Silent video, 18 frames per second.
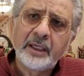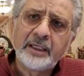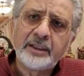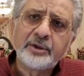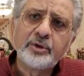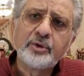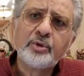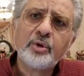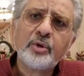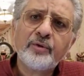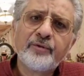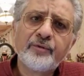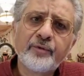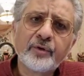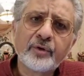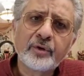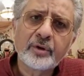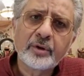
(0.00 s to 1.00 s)
and to go
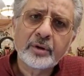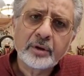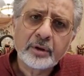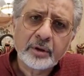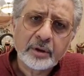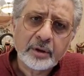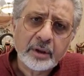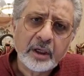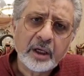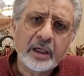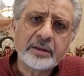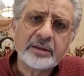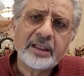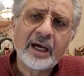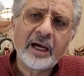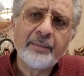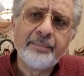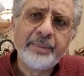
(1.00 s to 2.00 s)
for
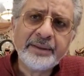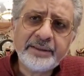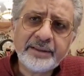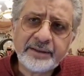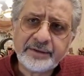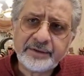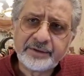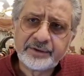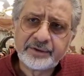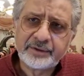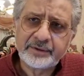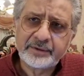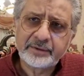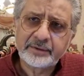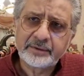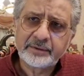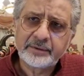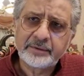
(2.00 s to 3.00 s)
the abundance,
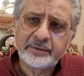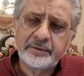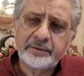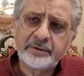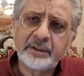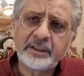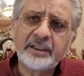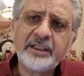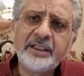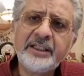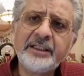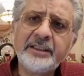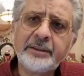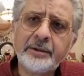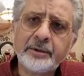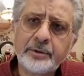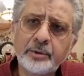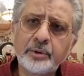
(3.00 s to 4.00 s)
the
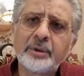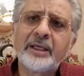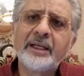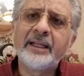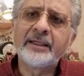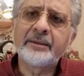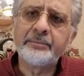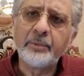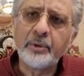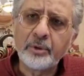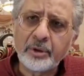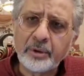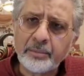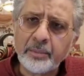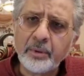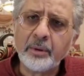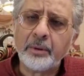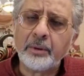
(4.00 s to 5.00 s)
greed to collect more
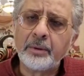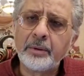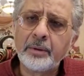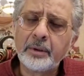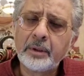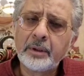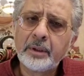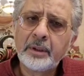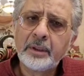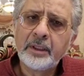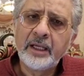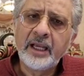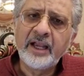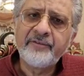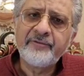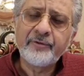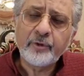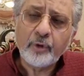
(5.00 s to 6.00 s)
and more
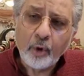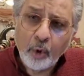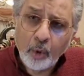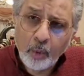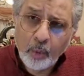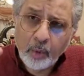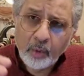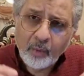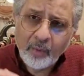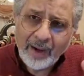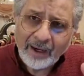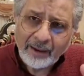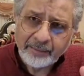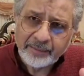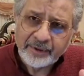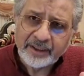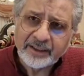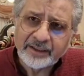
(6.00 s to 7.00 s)
have
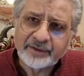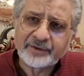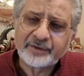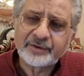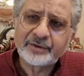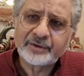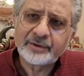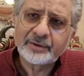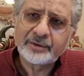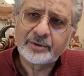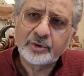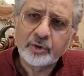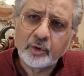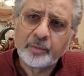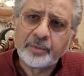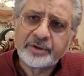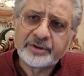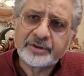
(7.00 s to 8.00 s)
overwhelmed us
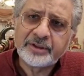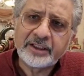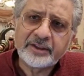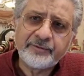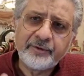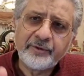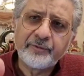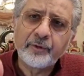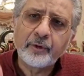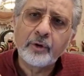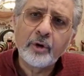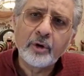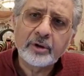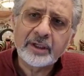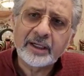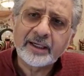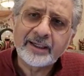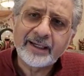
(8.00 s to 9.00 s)
so much that we
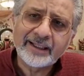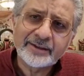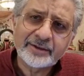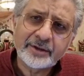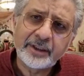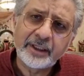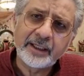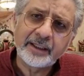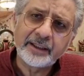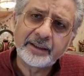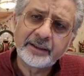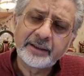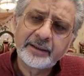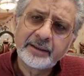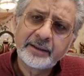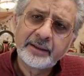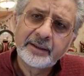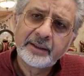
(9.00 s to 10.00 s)
forgot our destiny,
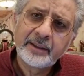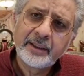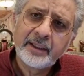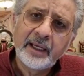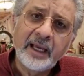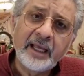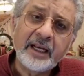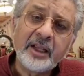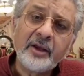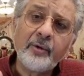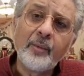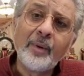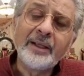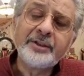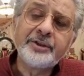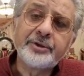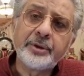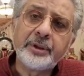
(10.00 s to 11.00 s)
and
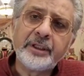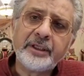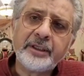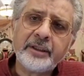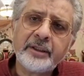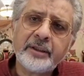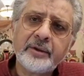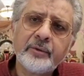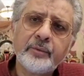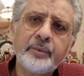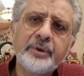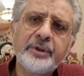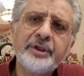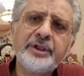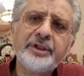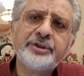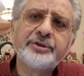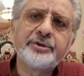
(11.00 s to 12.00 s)
eventually we
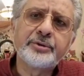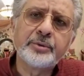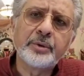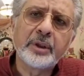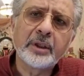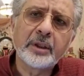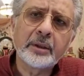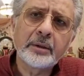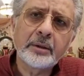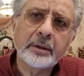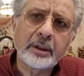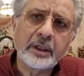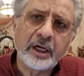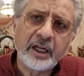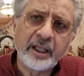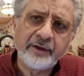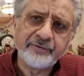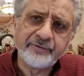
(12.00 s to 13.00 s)
reach to our
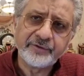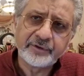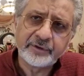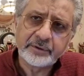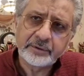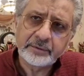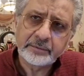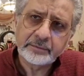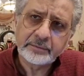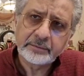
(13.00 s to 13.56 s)
graves.